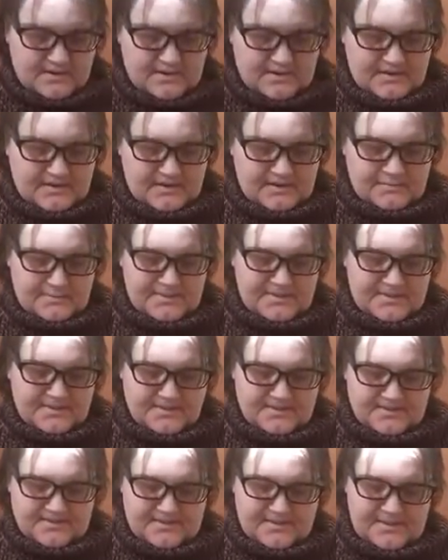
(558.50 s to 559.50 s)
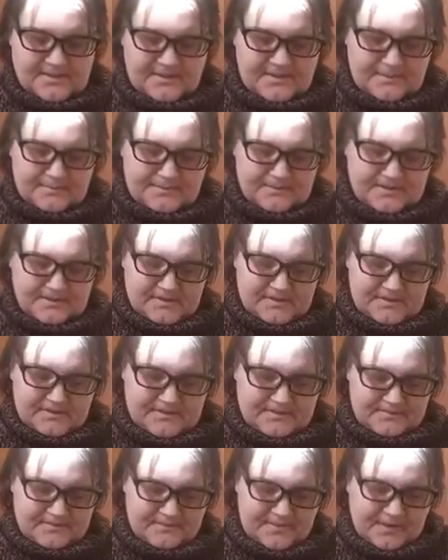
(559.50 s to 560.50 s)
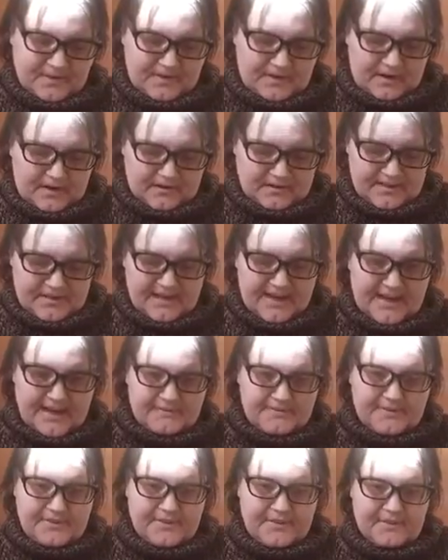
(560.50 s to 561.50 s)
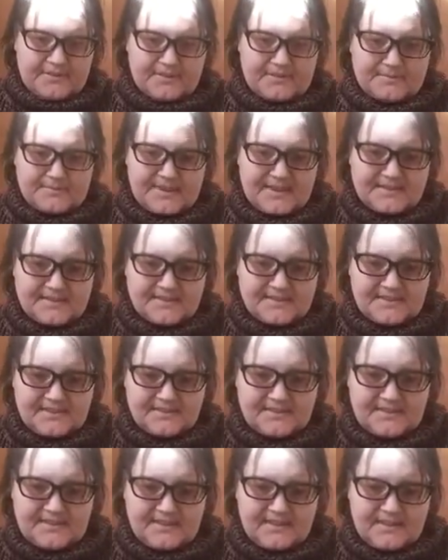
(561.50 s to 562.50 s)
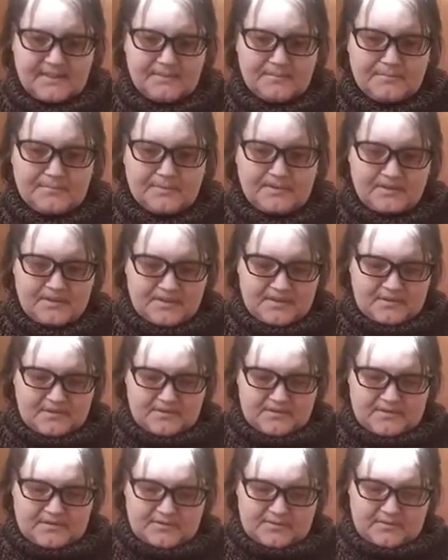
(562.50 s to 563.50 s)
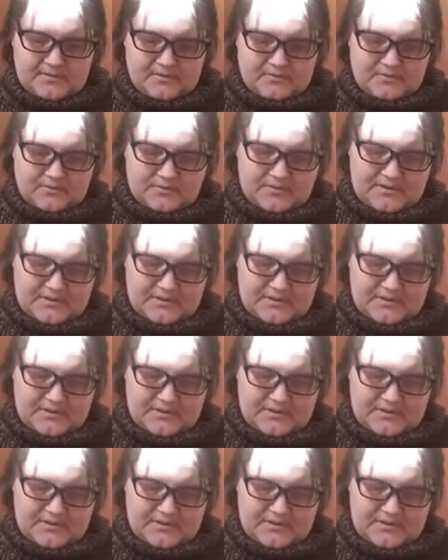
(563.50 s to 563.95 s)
Get a piece of tape, and all I have here is masking tape. So